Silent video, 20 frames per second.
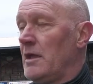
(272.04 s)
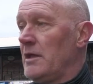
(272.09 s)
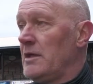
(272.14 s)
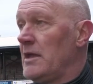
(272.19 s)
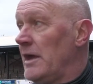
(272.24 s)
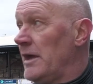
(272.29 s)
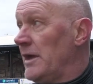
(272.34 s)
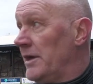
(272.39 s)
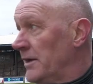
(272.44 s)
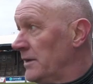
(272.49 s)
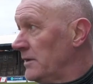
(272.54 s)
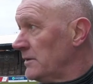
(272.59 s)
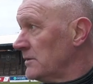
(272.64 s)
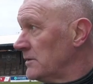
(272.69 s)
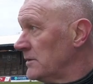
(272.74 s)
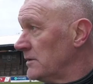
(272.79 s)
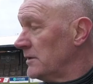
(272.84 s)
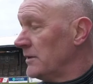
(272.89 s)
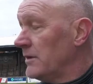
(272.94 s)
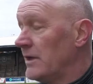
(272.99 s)
Yeah,
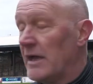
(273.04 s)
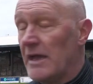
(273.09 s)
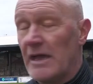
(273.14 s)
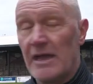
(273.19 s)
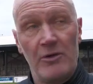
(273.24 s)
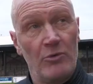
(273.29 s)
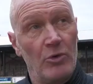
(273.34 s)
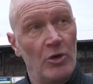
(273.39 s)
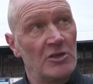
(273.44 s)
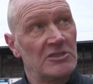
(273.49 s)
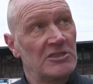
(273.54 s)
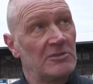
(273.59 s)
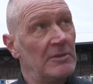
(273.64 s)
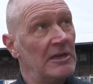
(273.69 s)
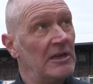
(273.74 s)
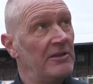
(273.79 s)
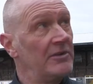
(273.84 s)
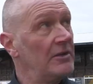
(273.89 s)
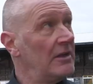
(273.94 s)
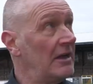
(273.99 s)
it was. It
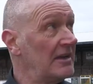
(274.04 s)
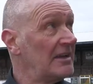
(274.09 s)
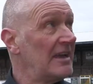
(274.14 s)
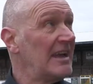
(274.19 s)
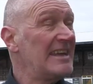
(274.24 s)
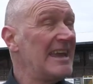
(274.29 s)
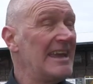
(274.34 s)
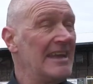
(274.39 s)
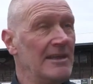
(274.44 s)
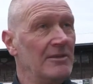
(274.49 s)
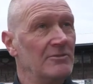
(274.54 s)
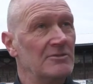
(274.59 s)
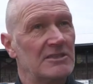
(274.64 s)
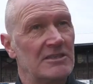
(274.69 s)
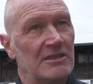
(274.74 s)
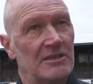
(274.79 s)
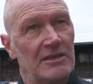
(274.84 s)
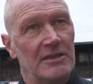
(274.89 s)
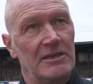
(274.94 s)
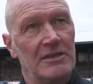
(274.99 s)
was a
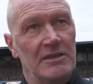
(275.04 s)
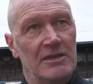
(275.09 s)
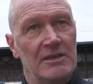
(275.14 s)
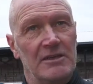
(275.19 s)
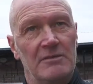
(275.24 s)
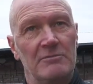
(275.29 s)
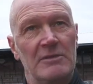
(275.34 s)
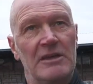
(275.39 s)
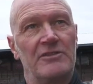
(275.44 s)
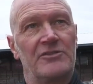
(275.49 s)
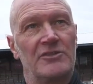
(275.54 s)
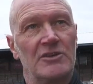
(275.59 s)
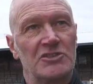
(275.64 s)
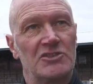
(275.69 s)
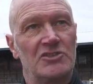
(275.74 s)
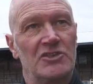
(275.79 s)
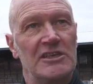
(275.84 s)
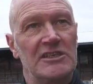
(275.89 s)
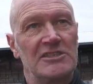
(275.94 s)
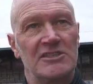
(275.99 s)
bit of
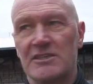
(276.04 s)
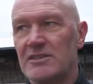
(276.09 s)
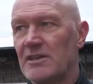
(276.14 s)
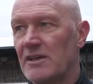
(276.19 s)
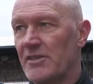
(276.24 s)
frustration.